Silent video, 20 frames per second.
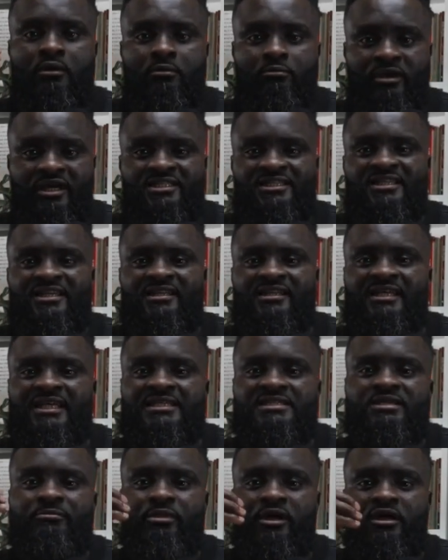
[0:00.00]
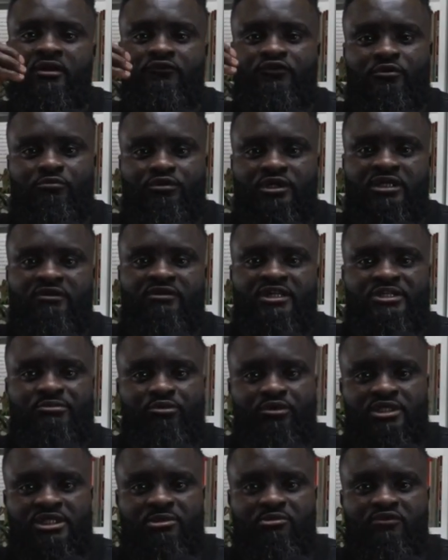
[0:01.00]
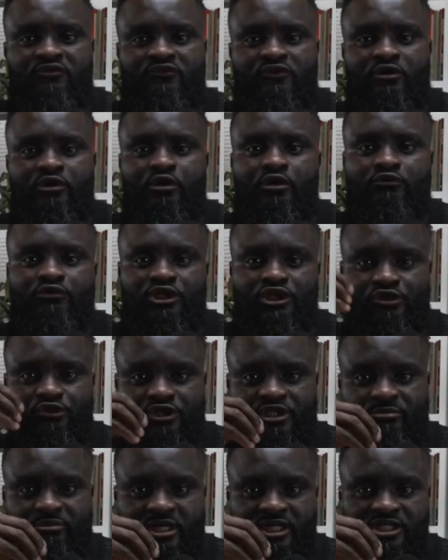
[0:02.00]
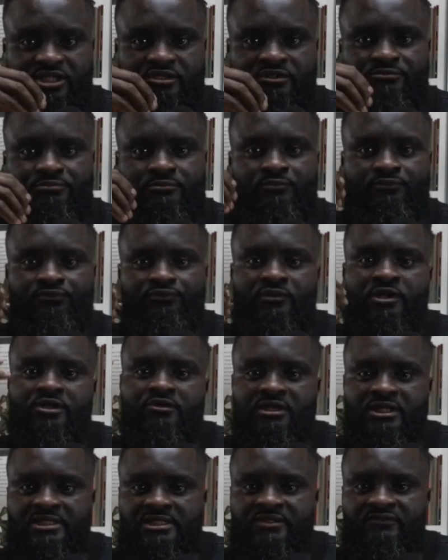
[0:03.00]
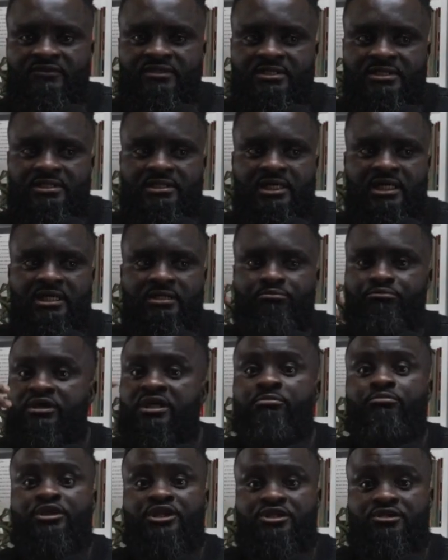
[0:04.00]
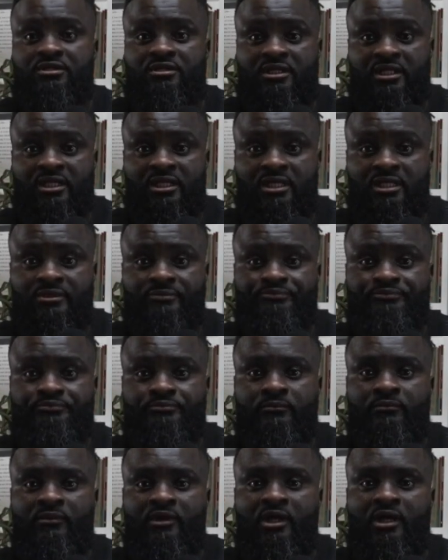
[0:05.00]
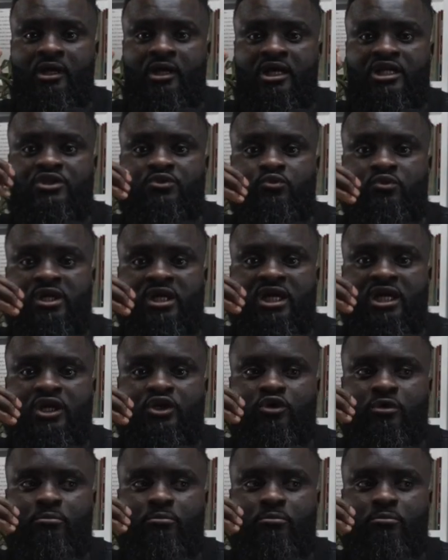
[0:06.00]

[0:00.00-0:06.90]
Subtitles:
Basically, it's a part of your brain responsible for retrospection, creativity, and big picture thinking. It's where your